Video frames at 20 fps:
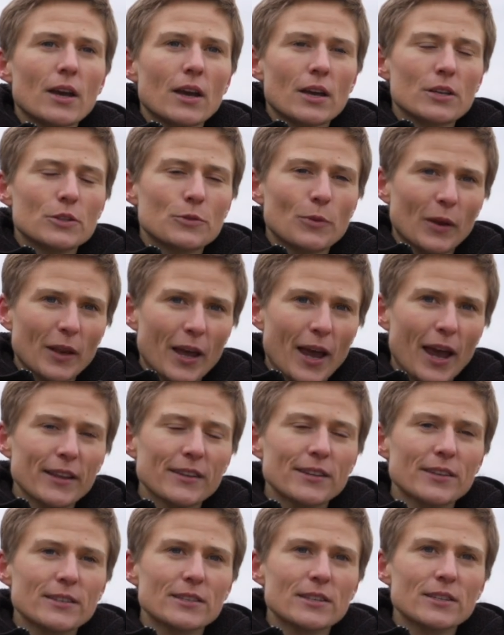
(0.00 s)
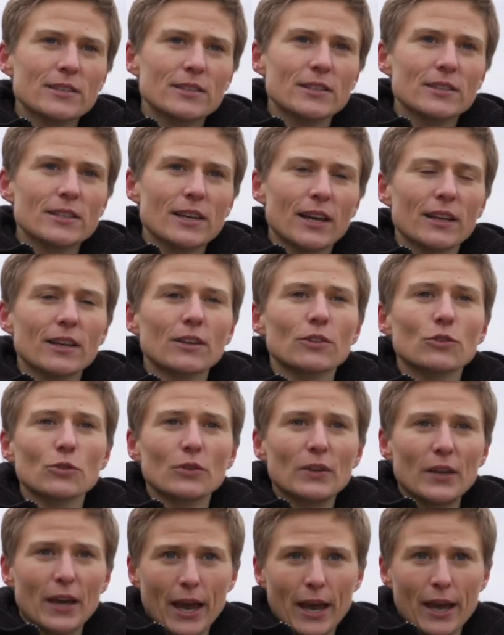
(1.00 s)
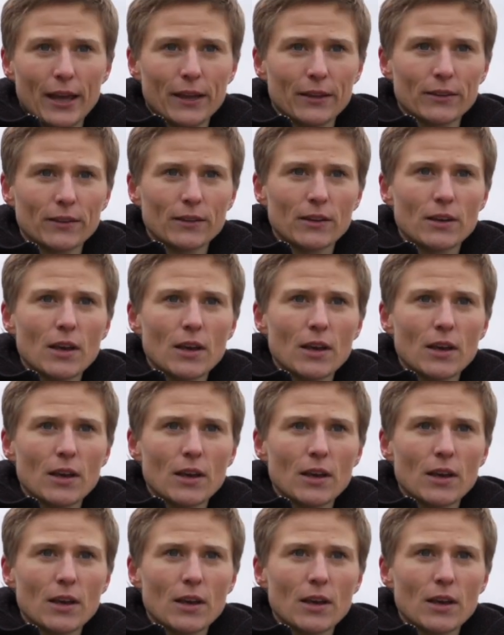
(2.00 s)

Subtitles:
is when antithesis is getting to the end.